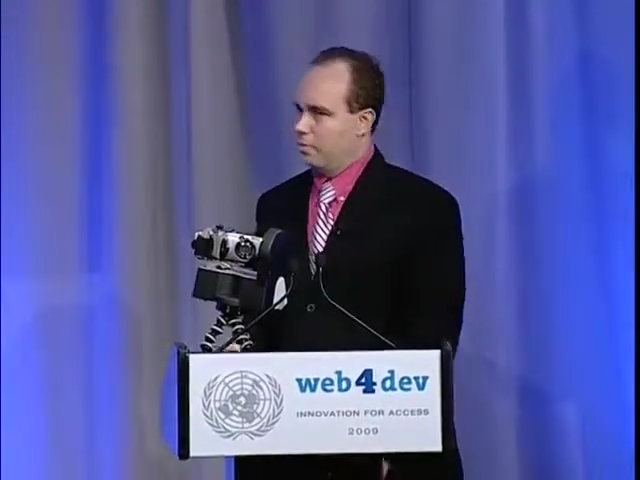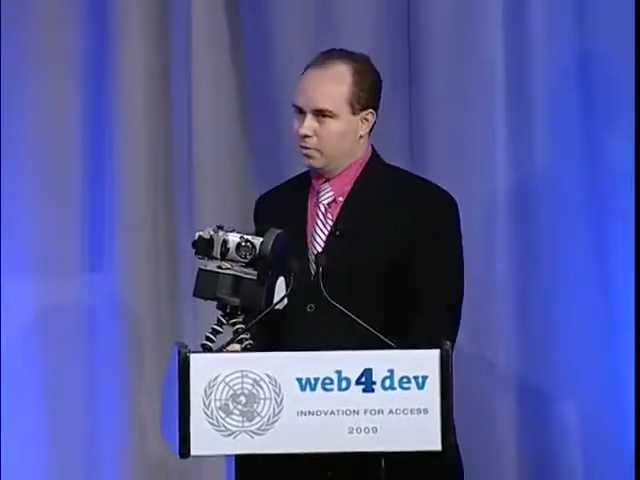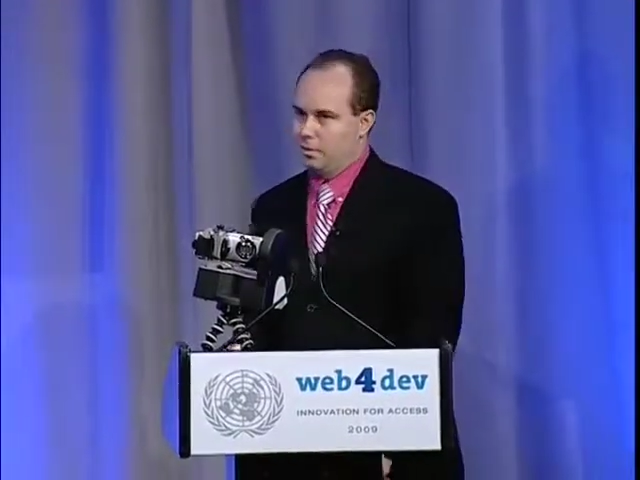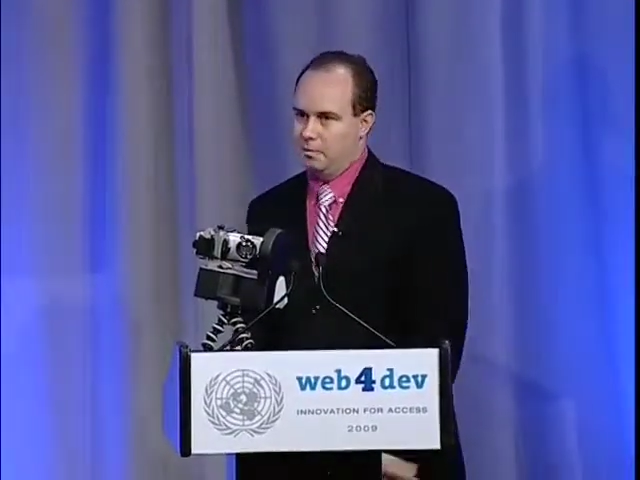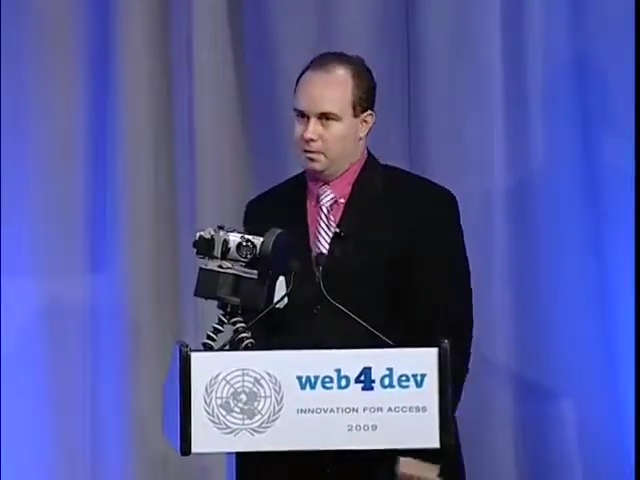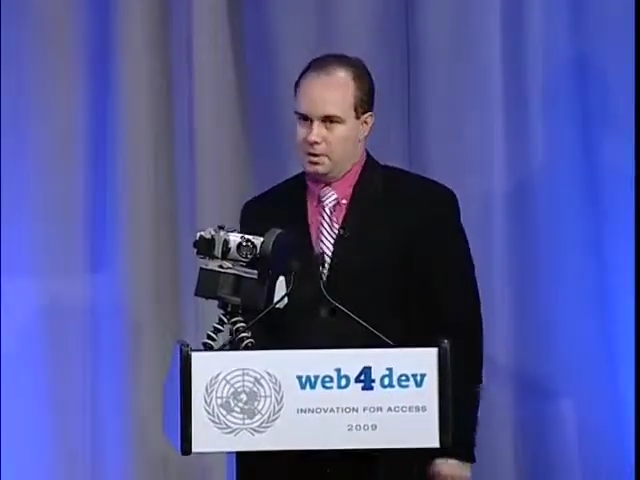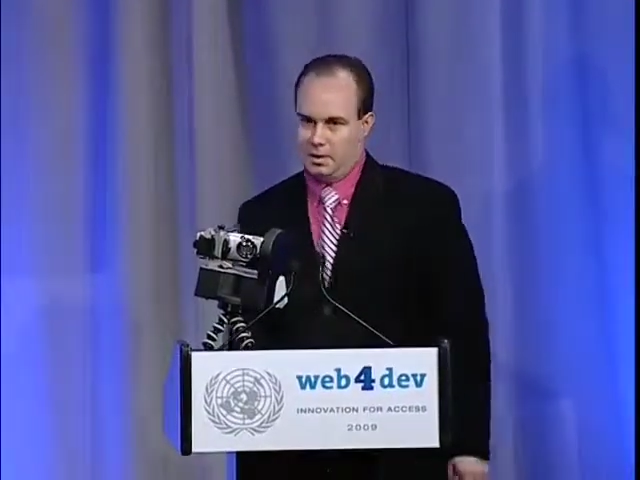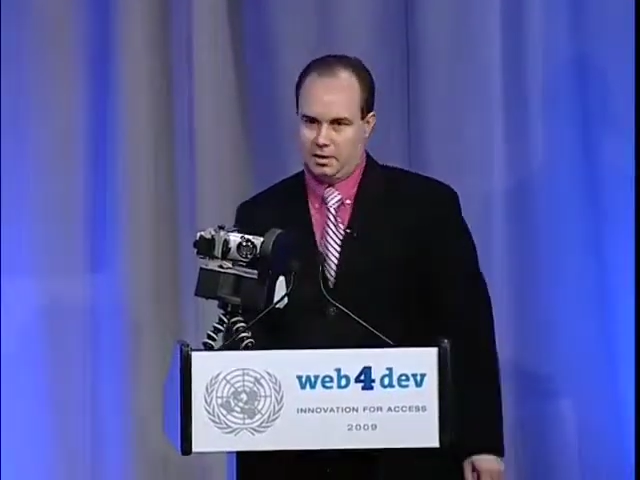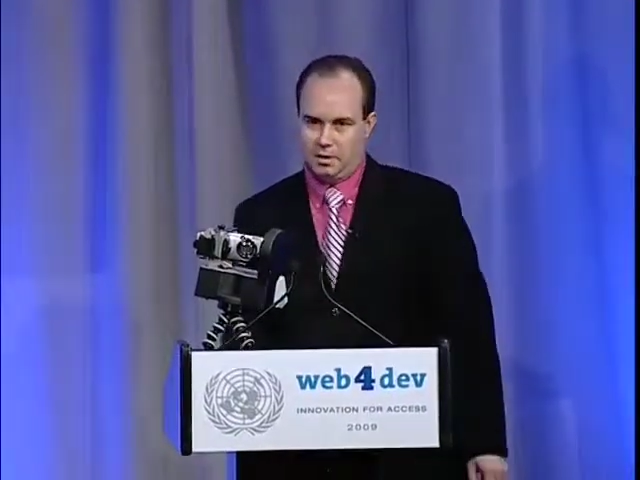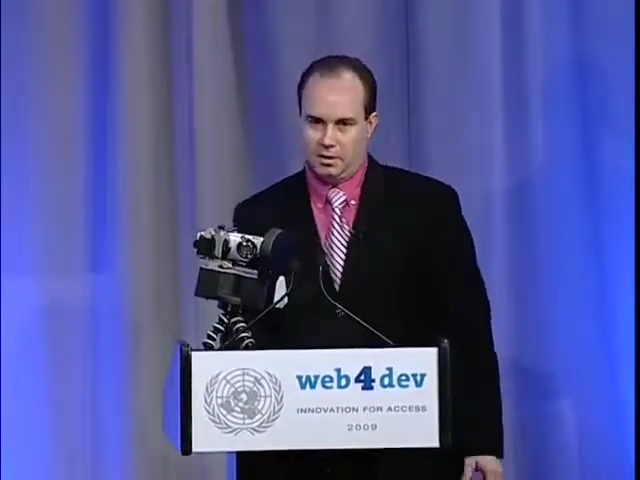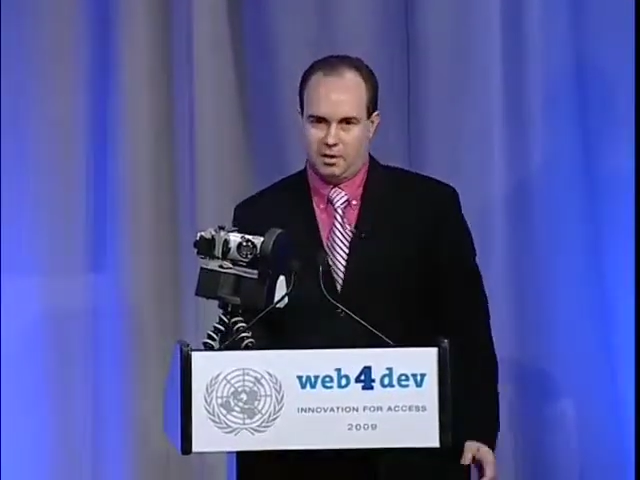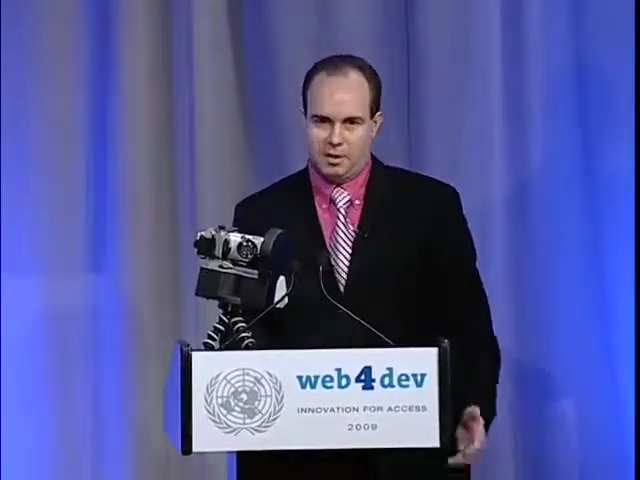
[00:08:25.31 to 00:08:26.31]
from
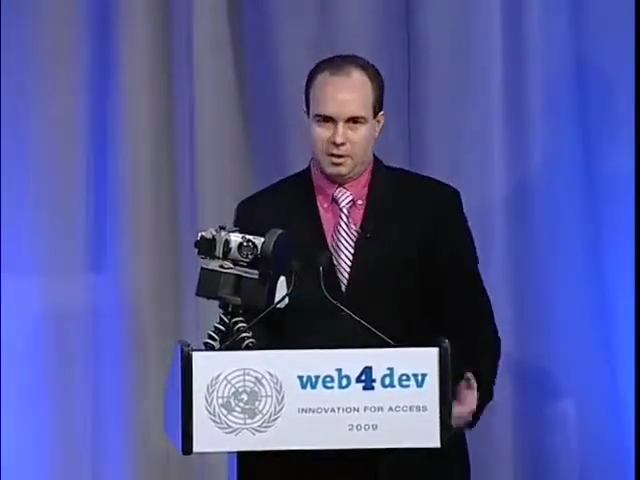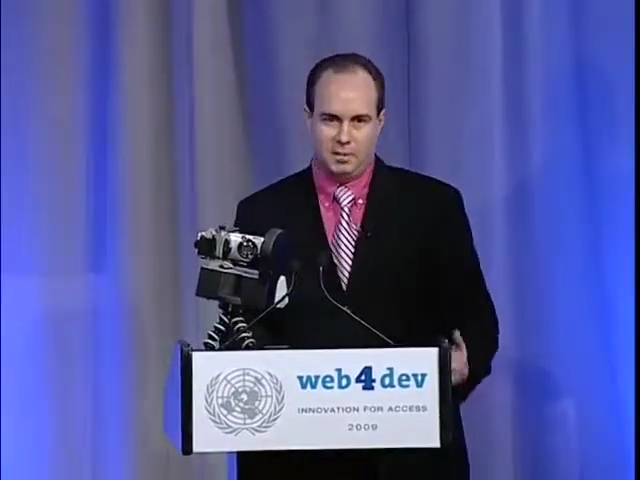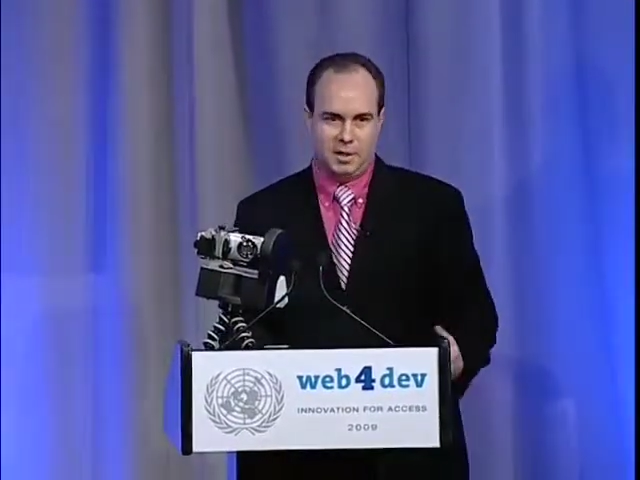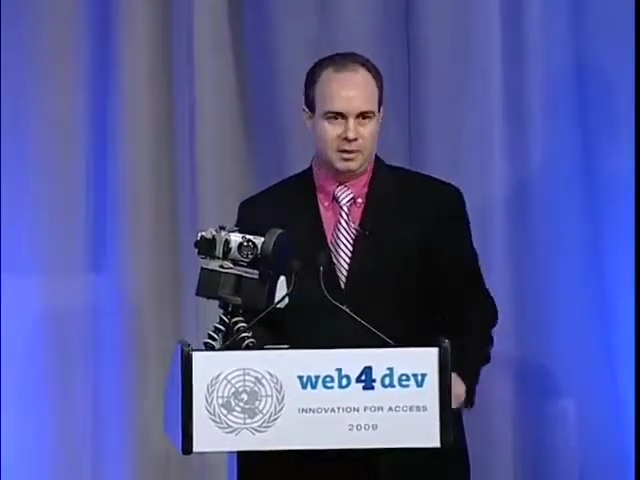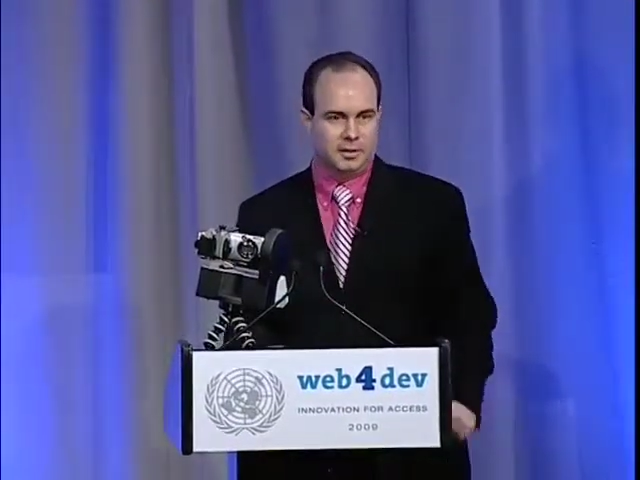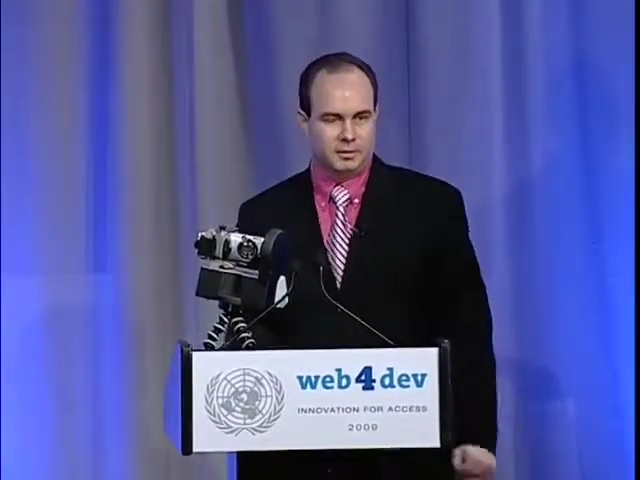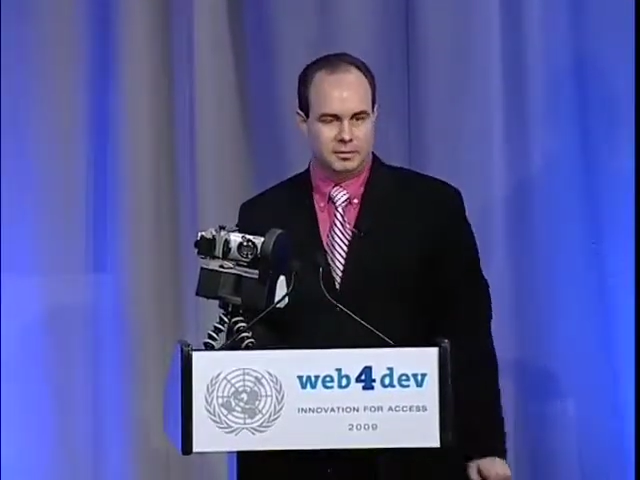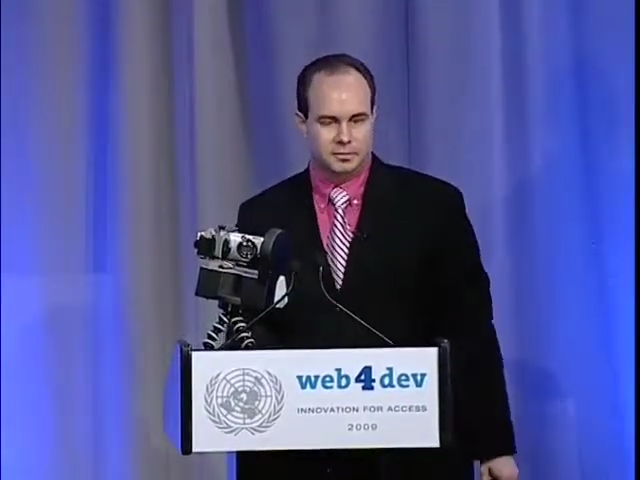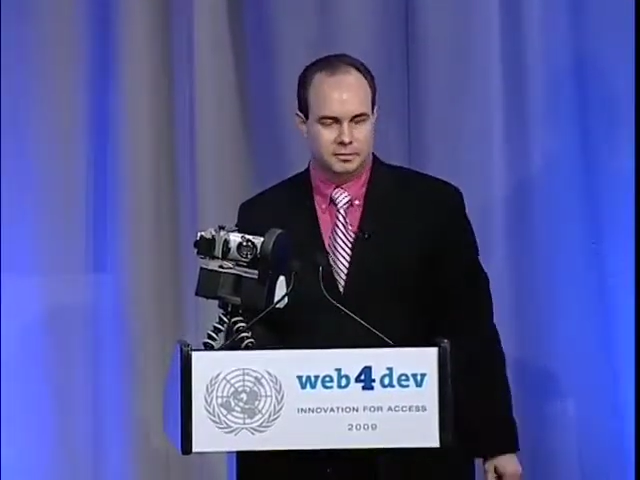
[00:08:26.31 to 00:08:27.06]
Carnegie Mellon.